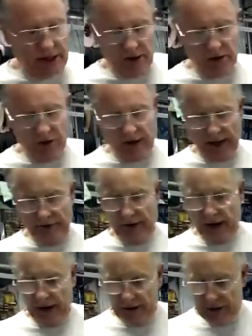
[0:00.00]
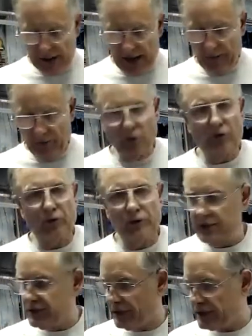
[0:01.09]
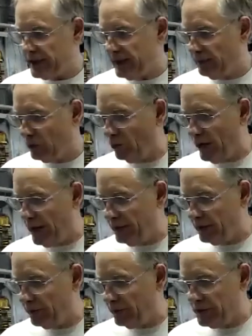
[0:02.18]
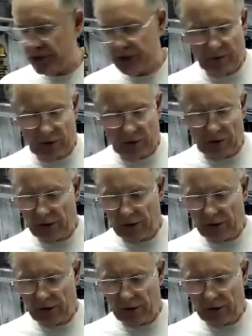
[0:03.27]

here, and I've got Sta-Bil 360 Marine. They're very similar.